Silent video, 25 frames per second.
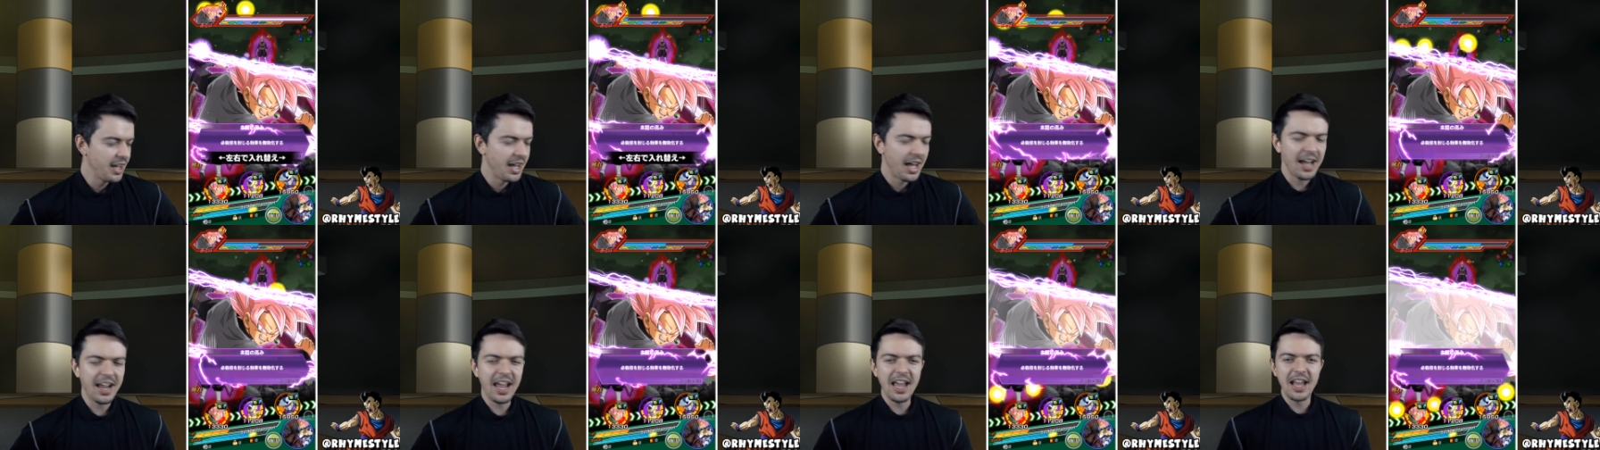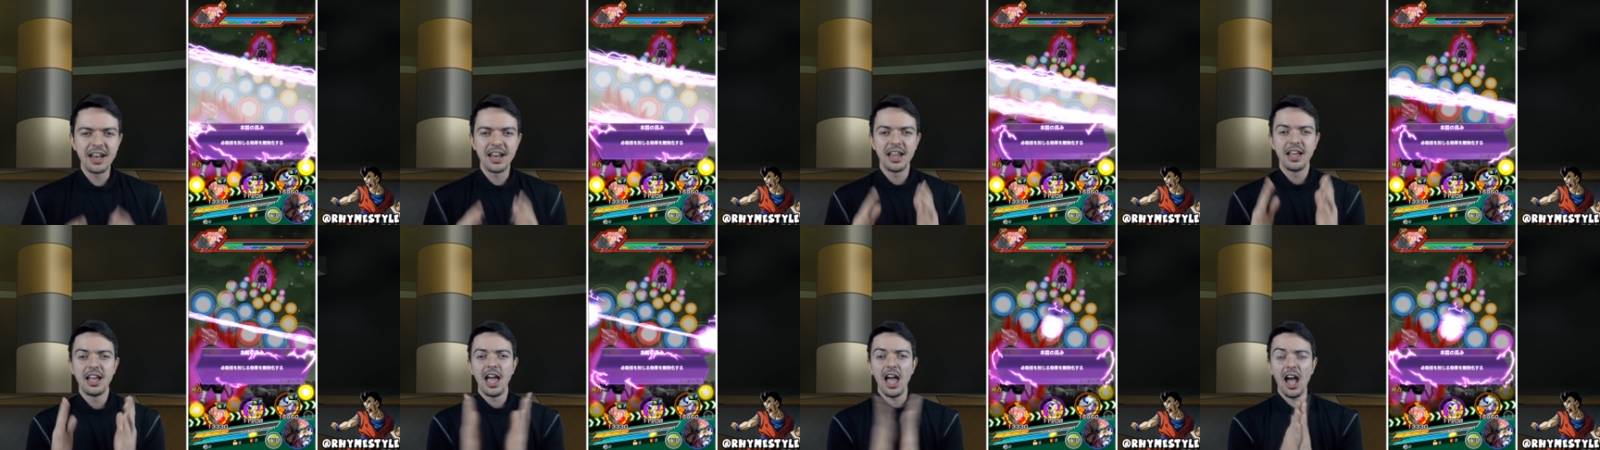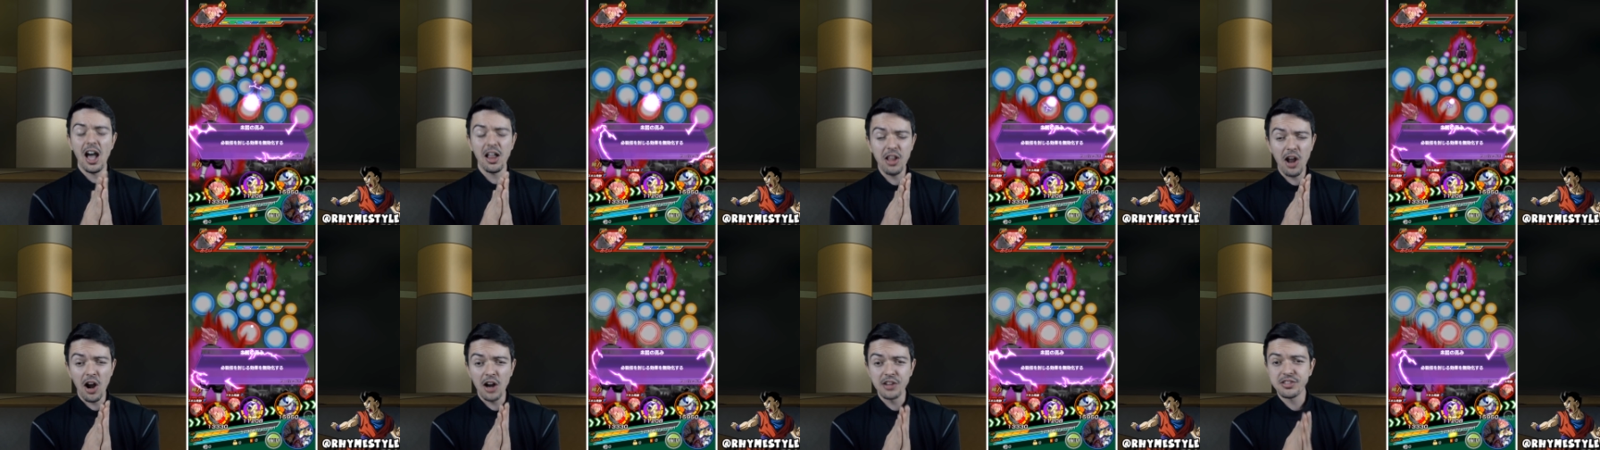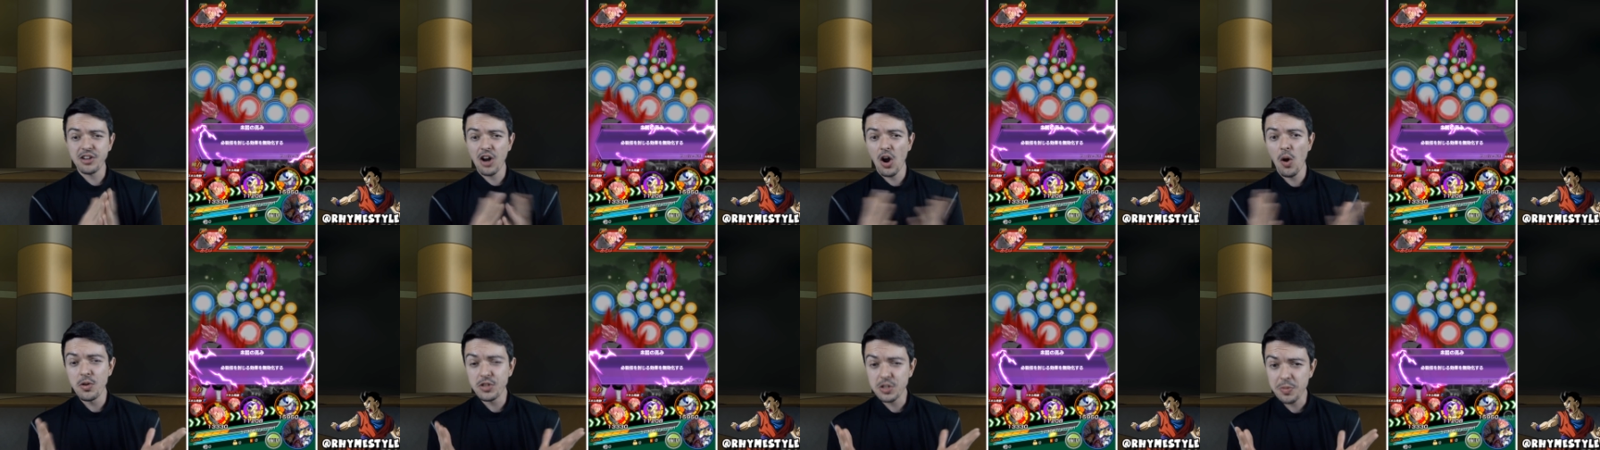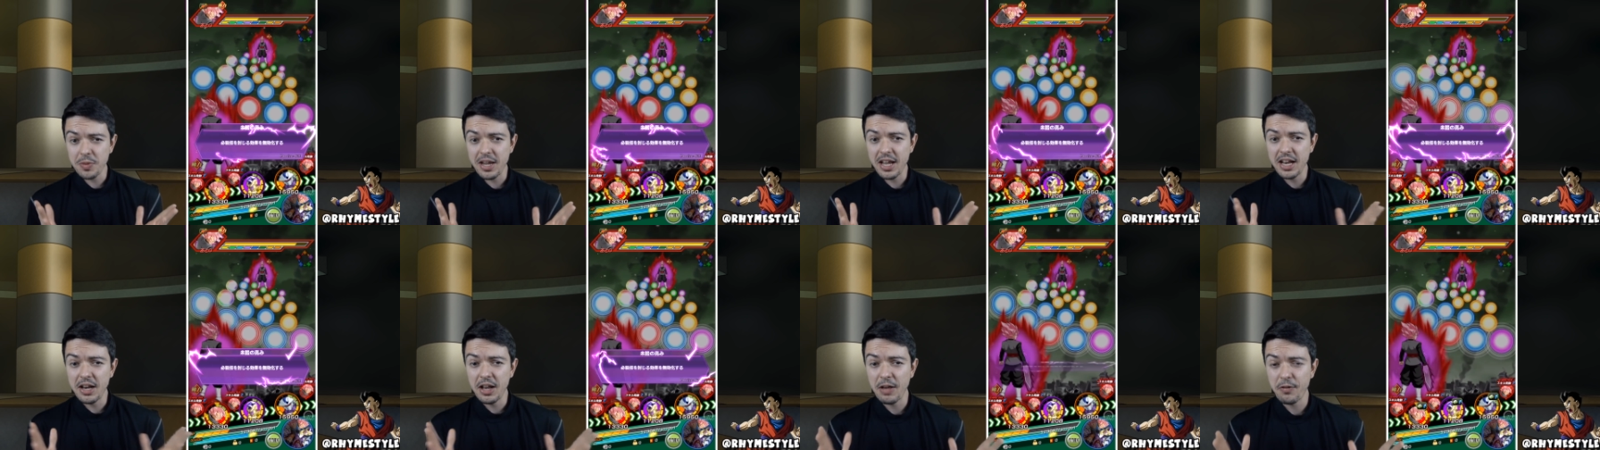Again, LRs are always going to
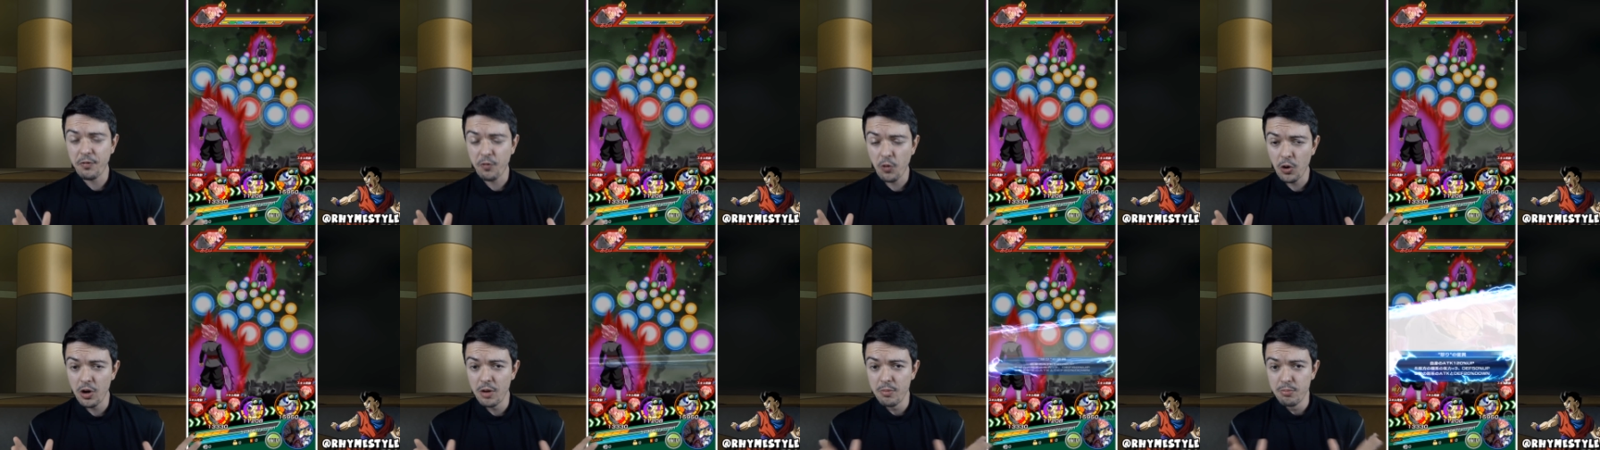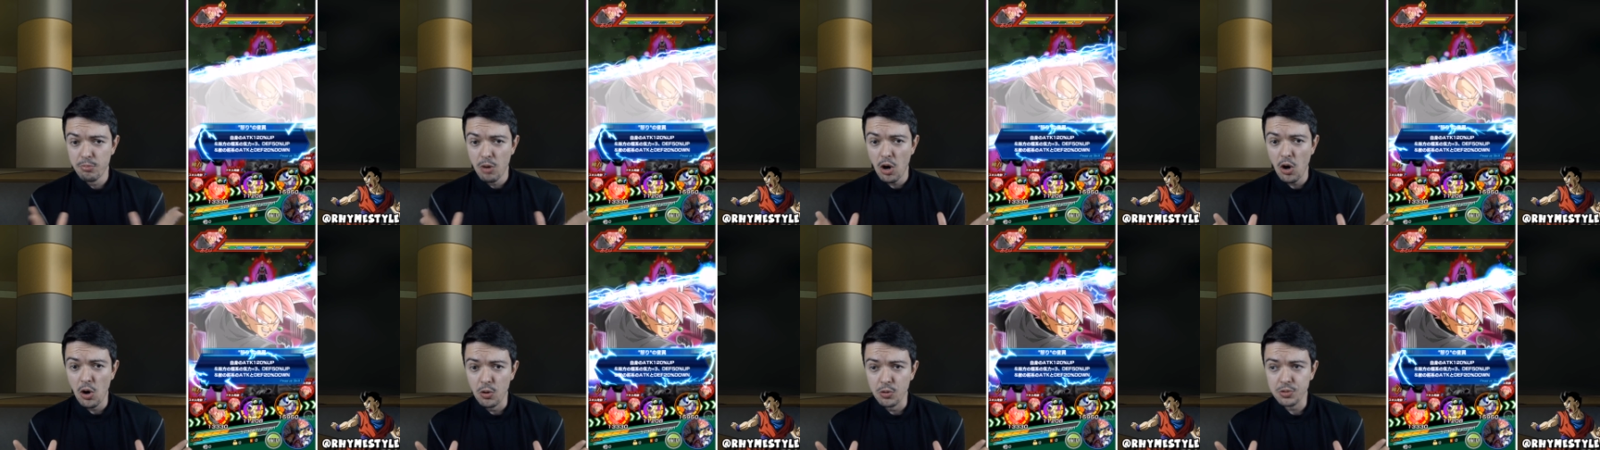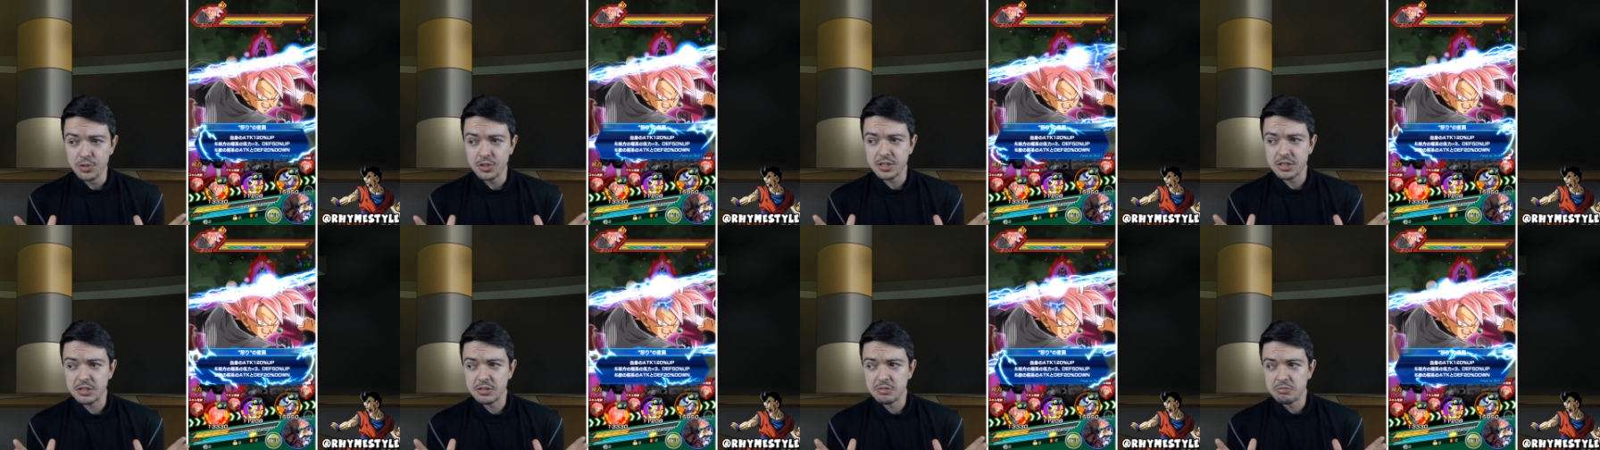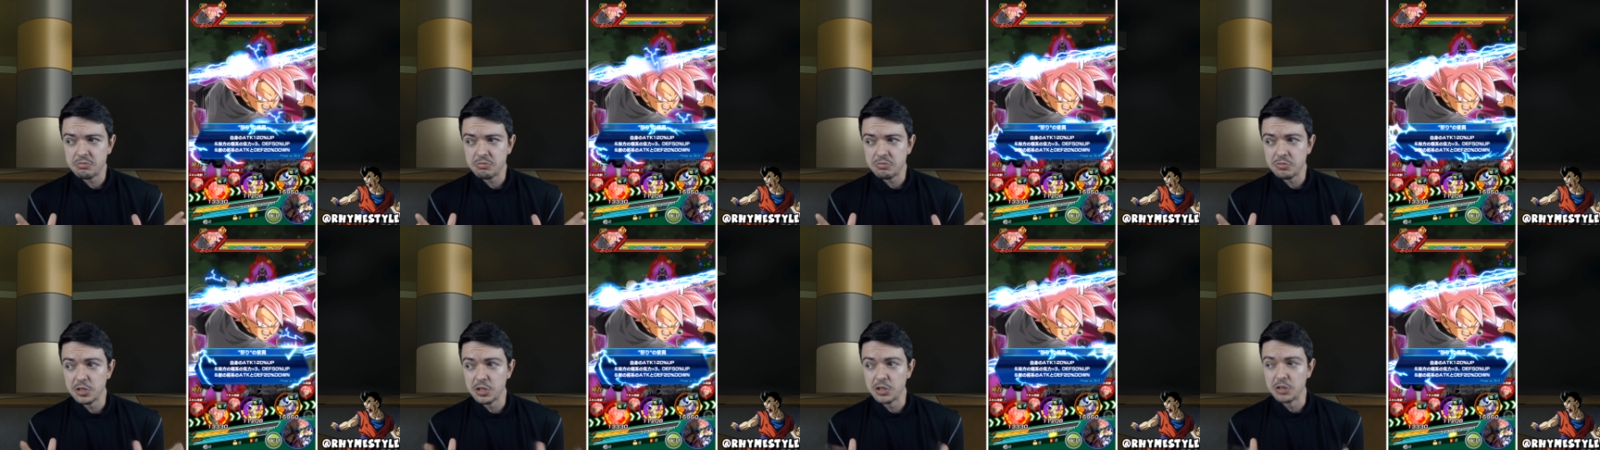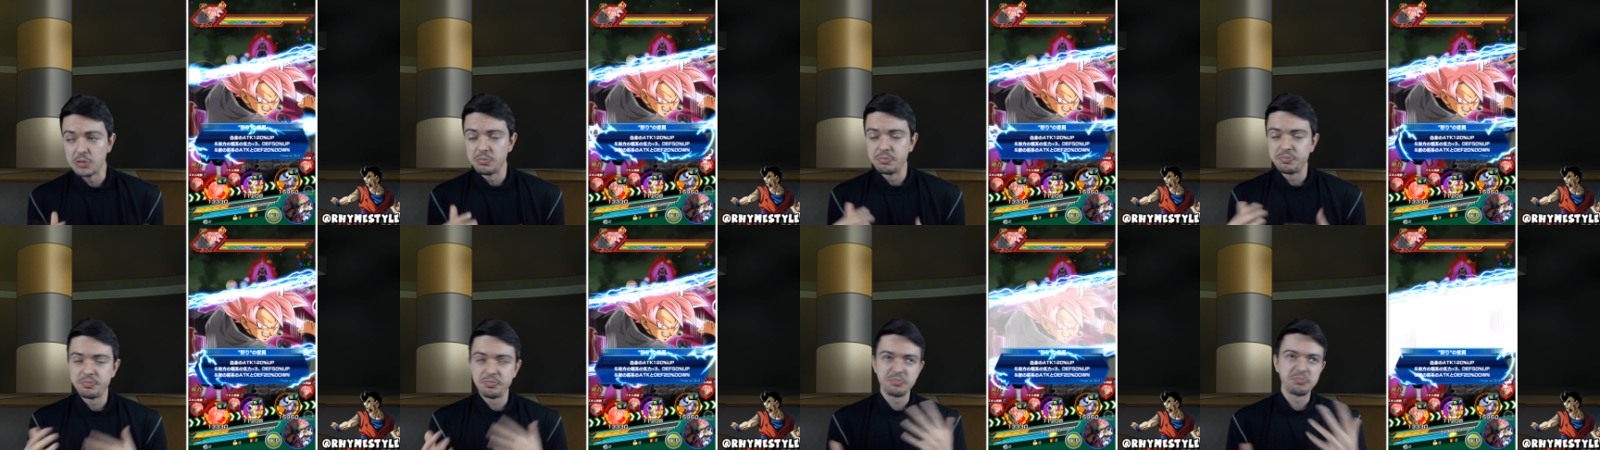be hitting for the most,
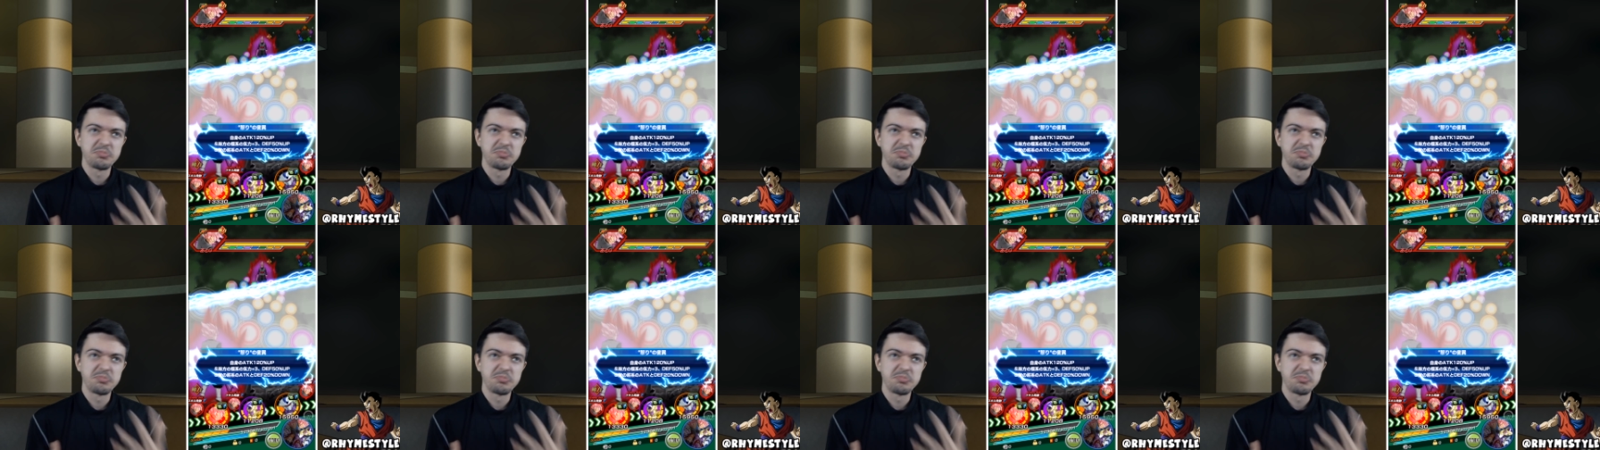well,